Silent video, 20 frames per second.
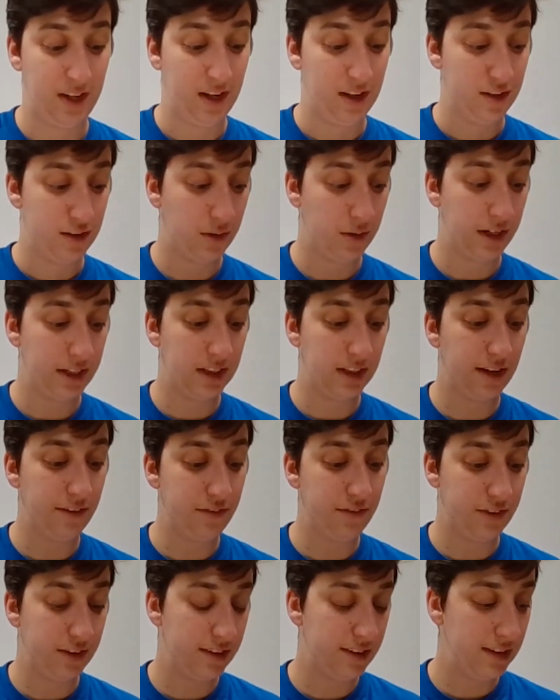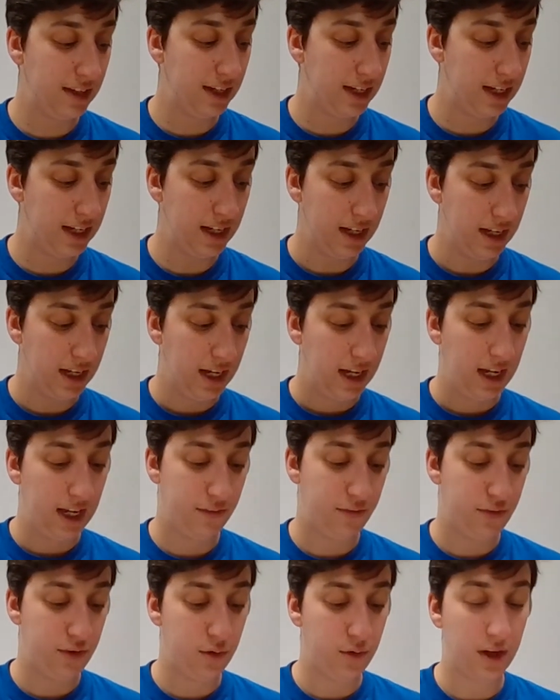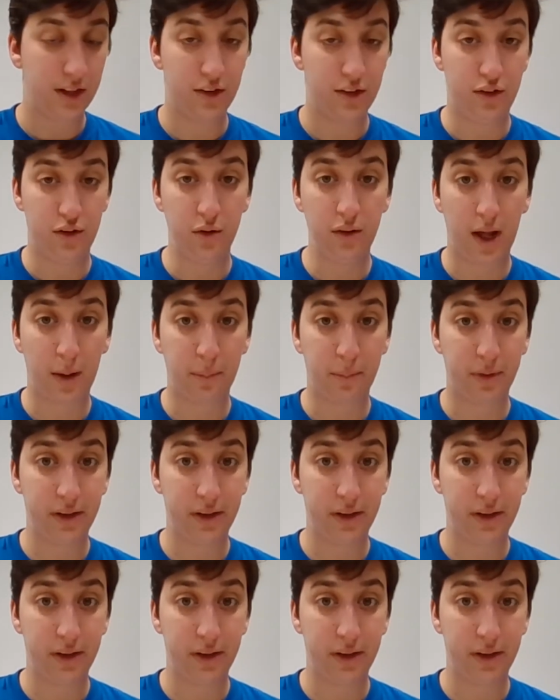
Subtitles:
So I'd love to see if you guys do that.